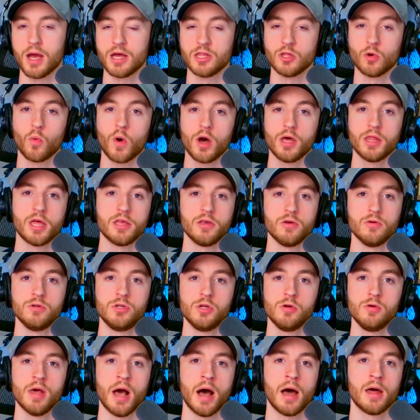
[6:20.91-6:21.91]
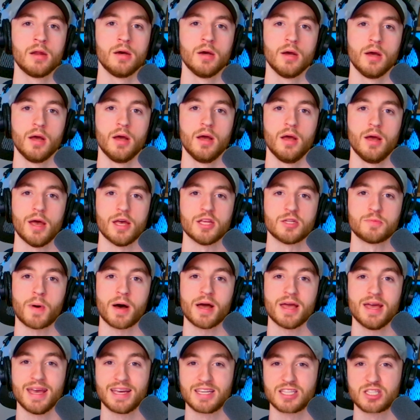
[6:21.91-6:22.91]
And the way that you do that is
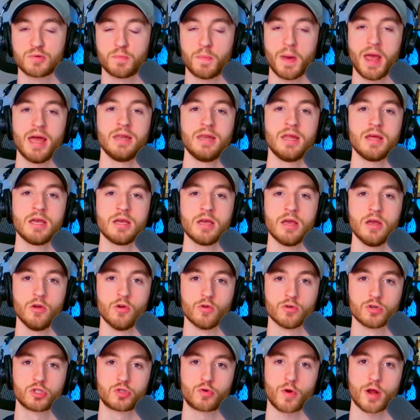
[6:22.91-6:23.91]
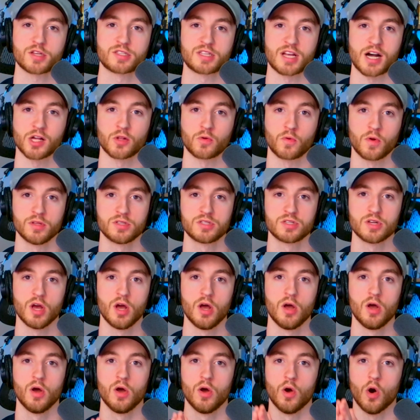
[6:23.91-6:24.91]
by expanding your stress tolerance
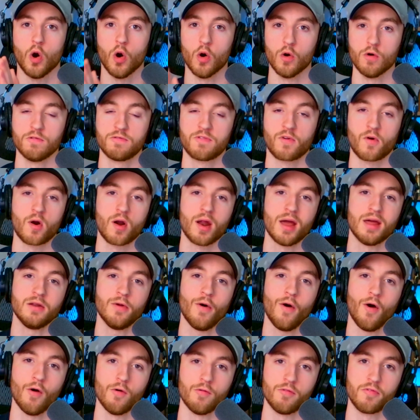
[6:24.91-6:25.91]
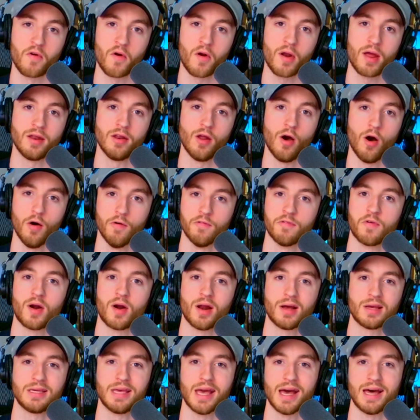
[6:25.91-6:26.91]
over and over and over
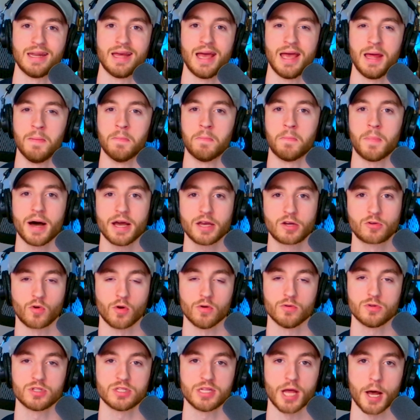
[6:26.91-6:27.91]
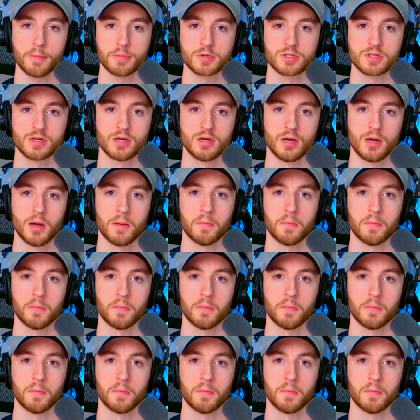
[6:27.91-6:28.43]
again in micro steps,